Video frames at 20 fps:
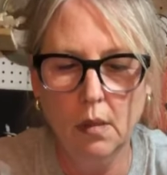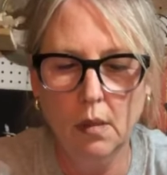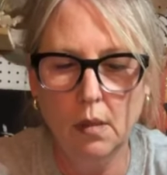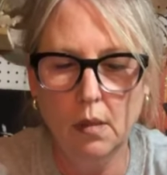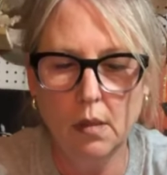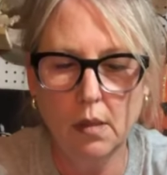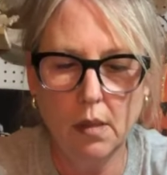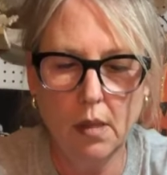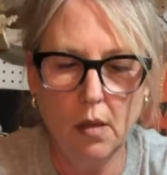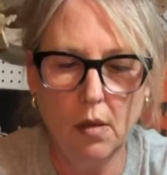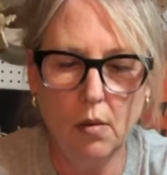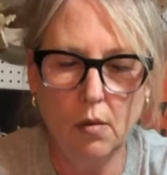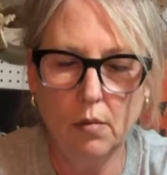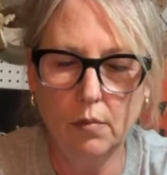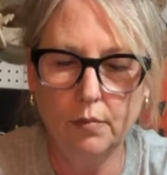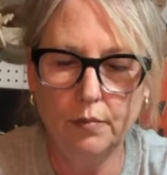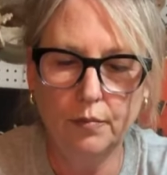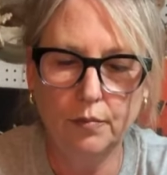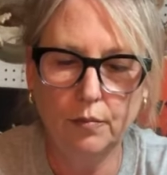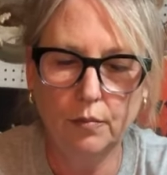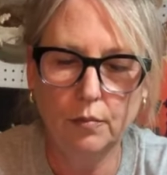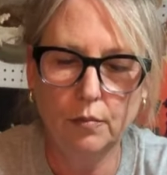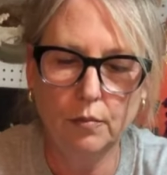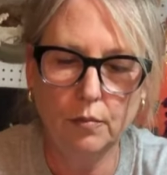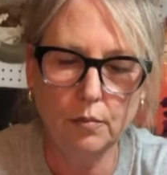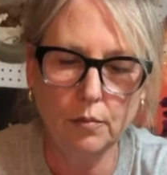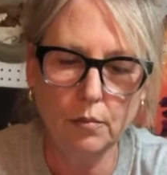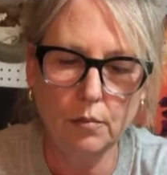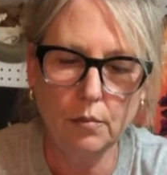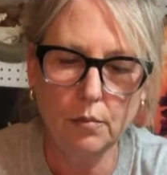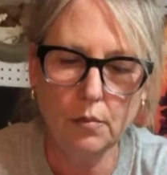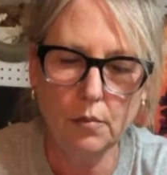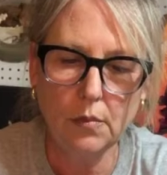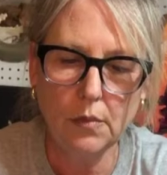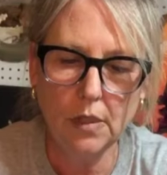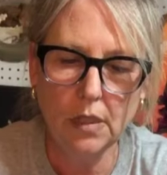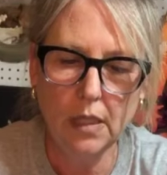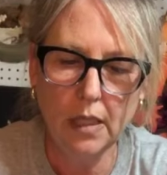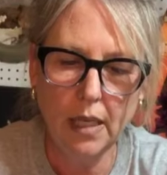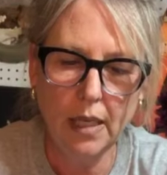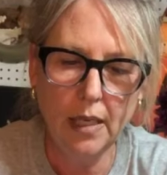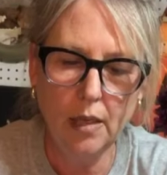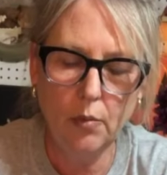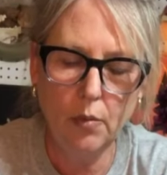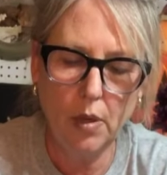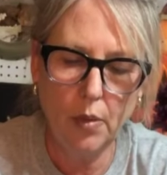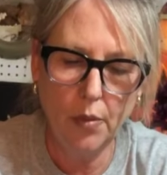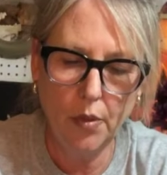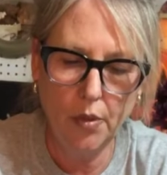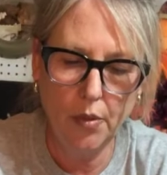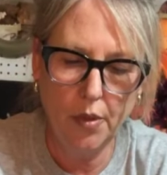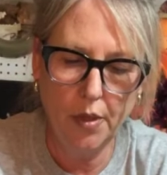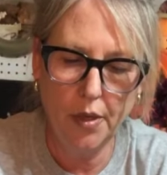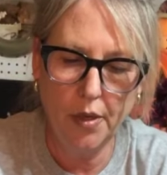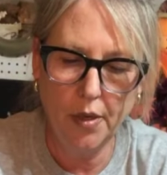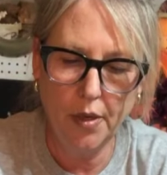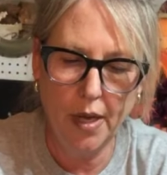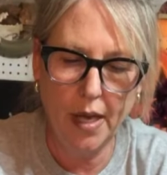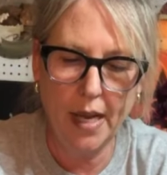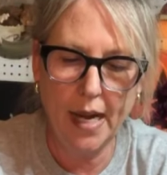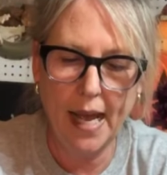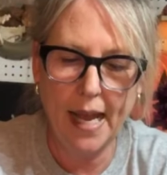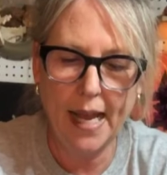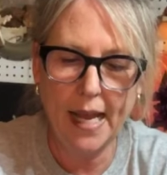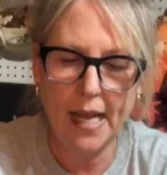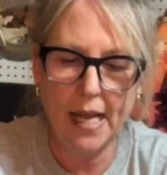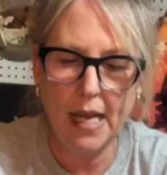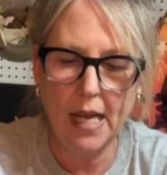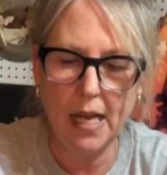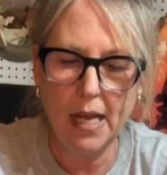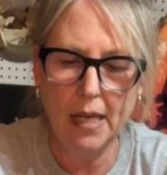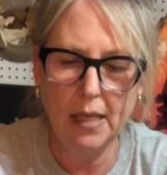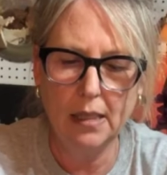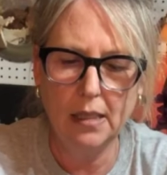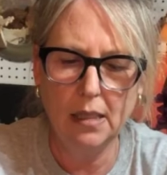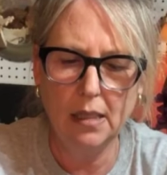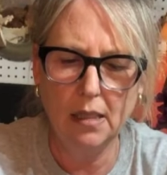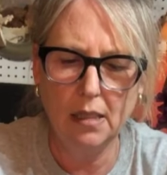So kind of what we're doing here. And I